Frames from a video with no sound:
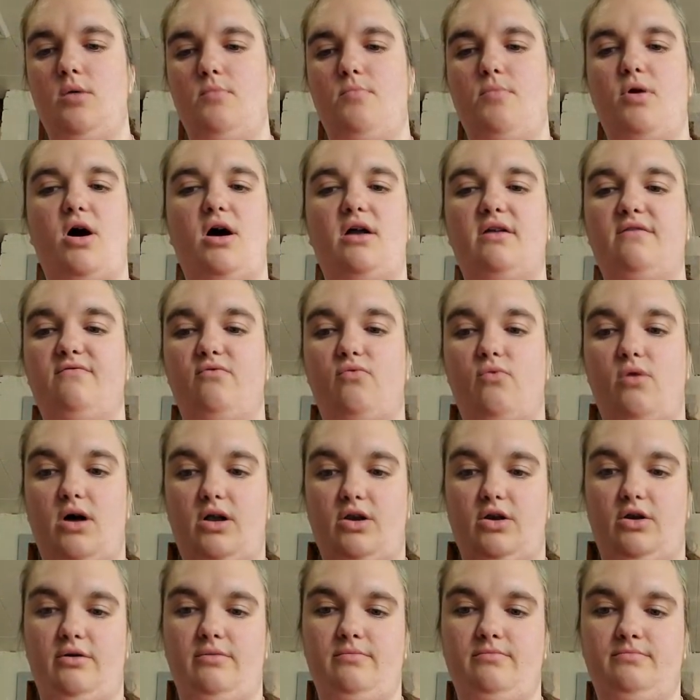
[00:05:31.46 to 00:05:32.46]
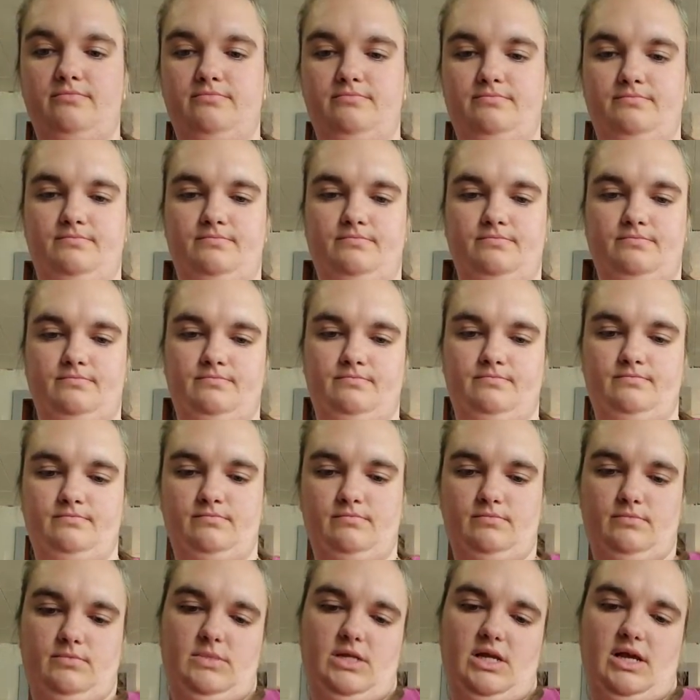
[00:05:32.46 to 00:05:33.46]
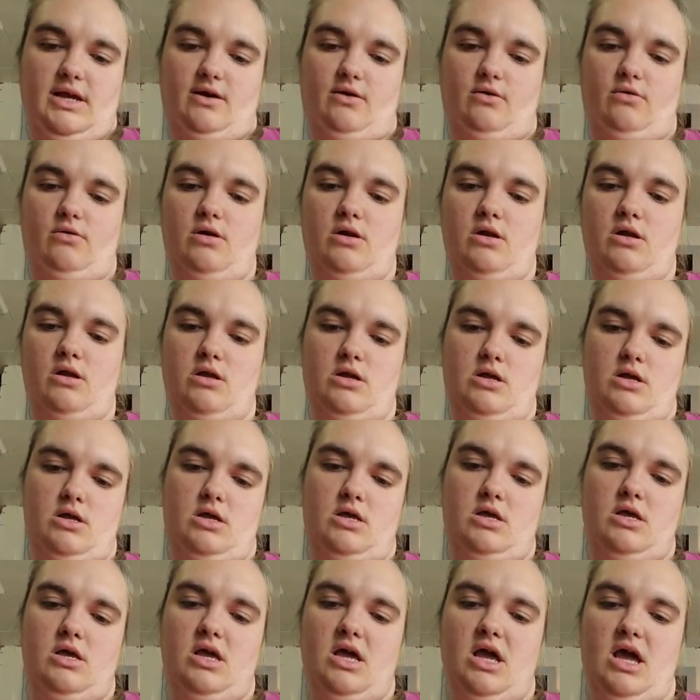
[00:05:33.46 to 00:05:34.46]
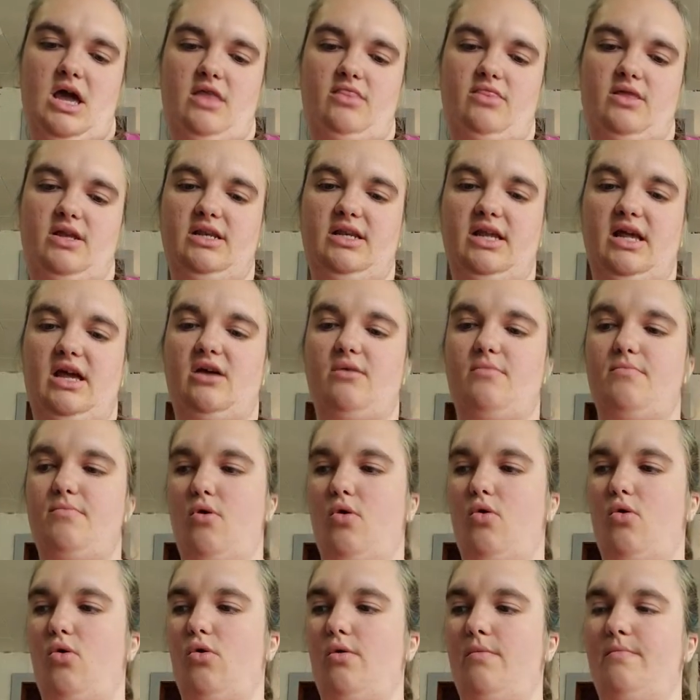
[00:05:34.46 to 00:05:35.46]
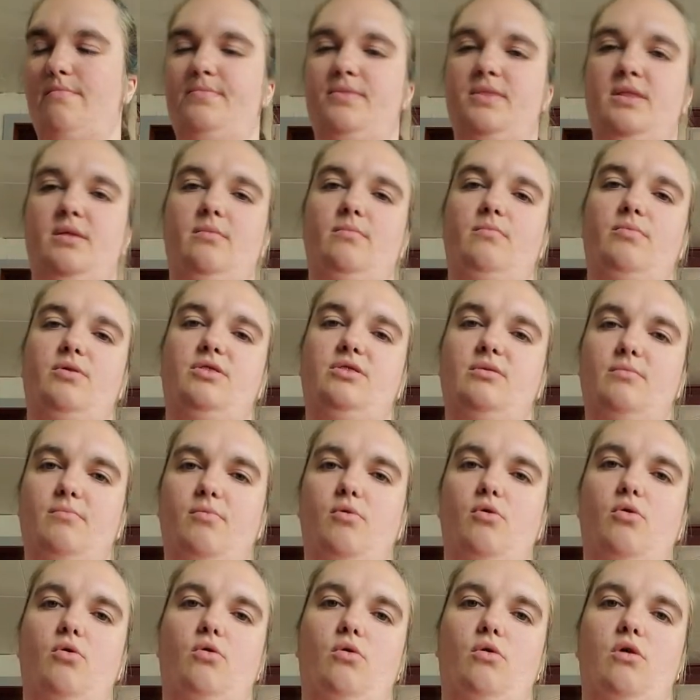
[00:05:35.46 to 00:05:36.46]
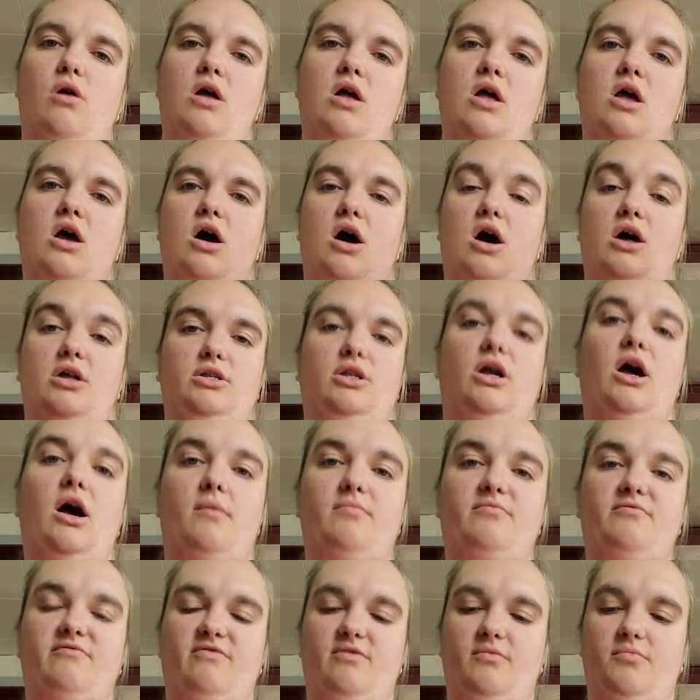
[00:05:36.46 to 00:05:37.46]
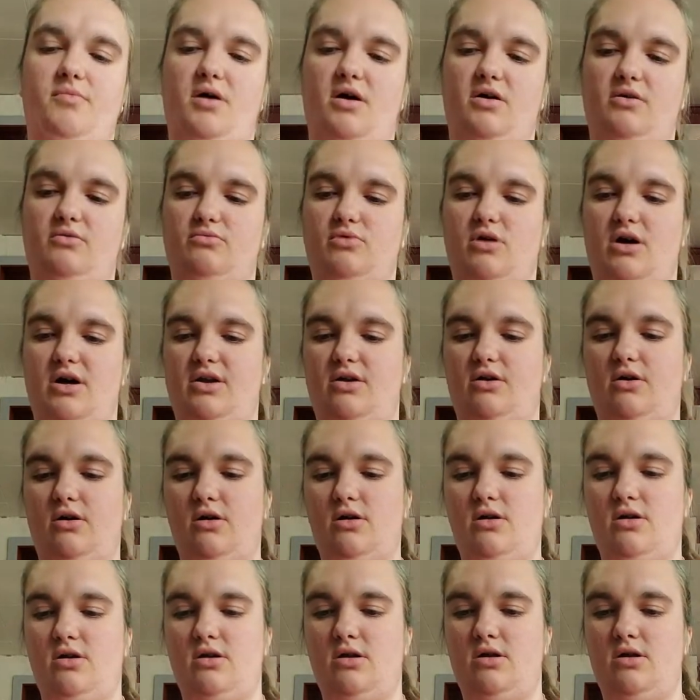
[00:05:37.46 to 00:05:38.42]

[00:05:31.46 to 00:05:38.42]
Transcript: pot of water down and then take a bowl, put the bowl on top of the pot of water